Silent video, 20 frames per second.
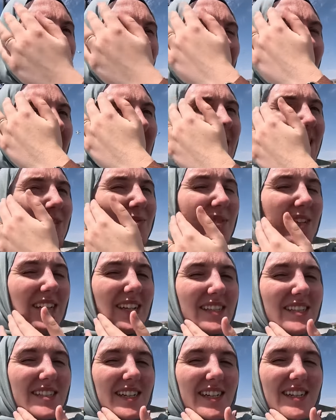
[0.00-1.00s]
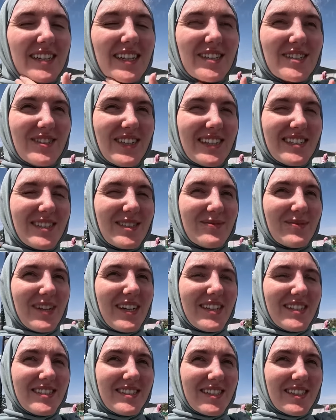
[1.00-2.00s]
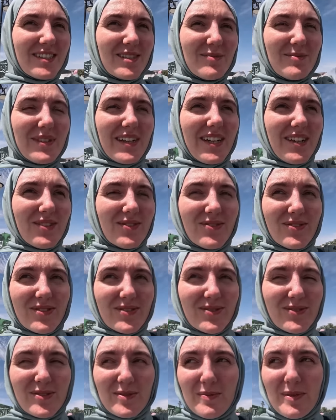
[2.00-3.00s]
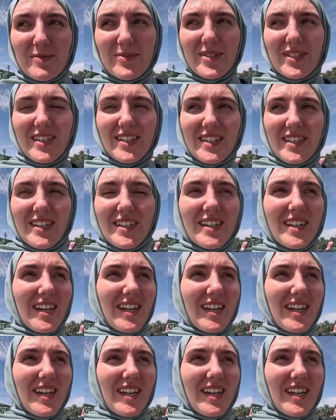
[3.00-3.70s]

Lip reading: And when I said that to her, I said, why are you singling me out though? There's loads of people here.